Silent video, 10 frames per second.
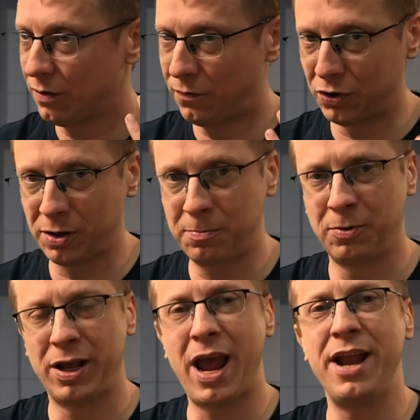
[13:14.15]
For the
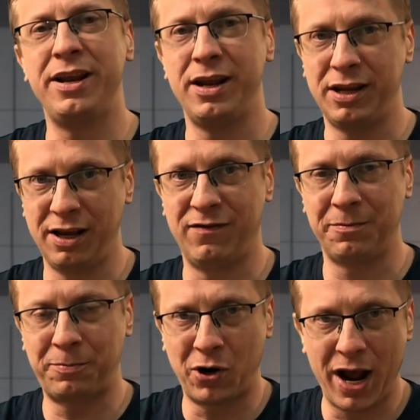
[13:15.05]
any
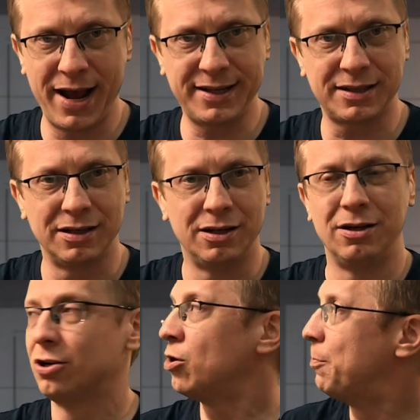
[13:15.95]
given price,
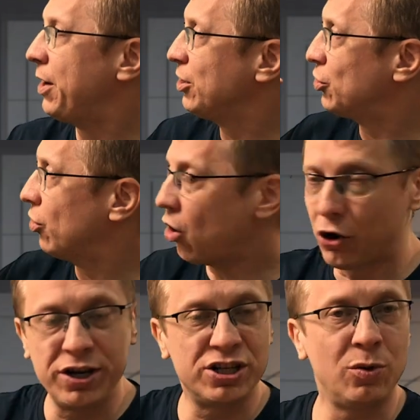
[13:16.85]
comparing to the
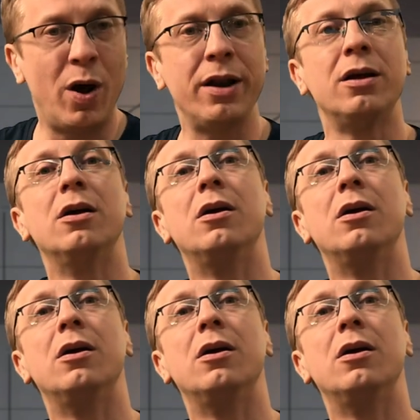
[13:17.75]
original one,